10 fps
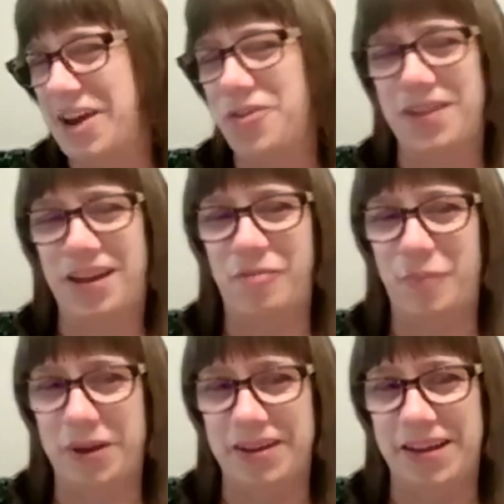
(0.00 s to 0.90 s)
I don't think
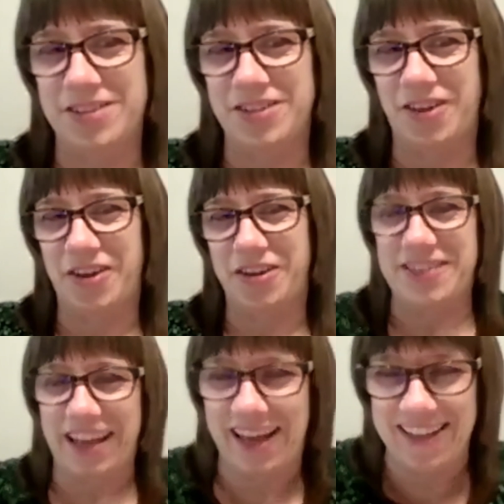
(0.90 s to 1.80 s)
I've been an agent long
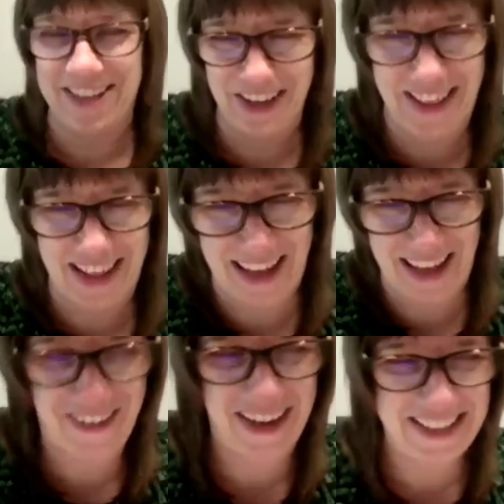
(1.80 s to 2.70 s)
enough to answer that
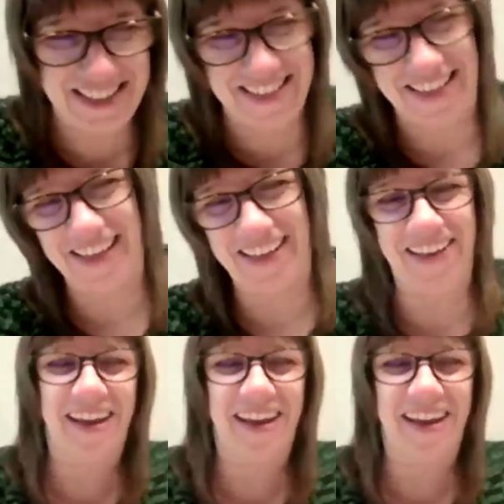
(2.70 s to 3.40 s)
question.